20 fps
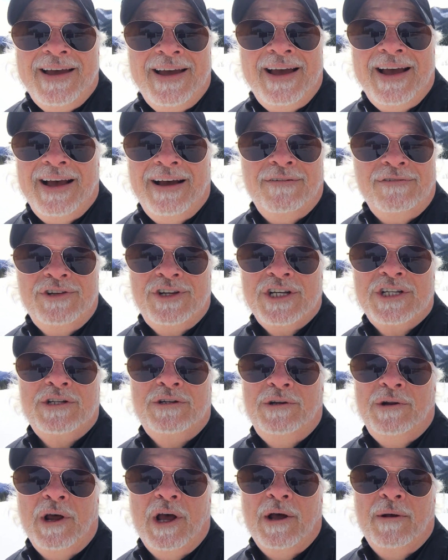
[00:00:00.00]
have
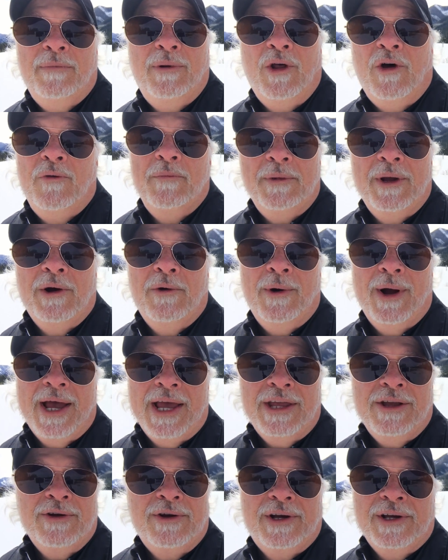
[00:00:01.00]
just uh, blown me
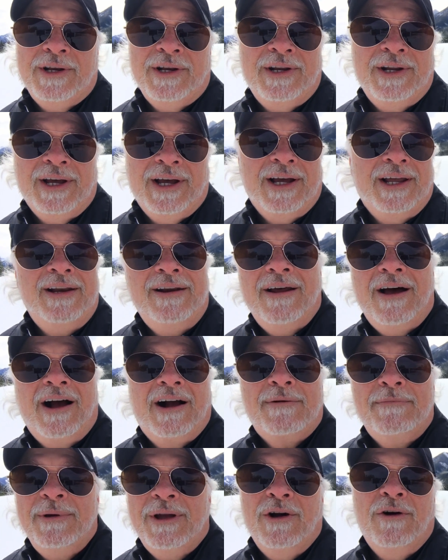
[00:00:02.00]
away. You could uh,
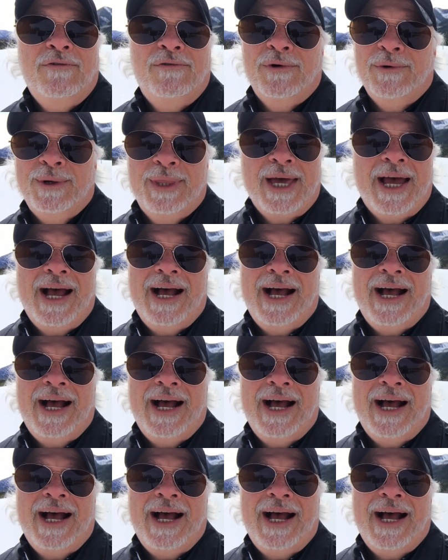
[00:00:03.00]
knock me over with a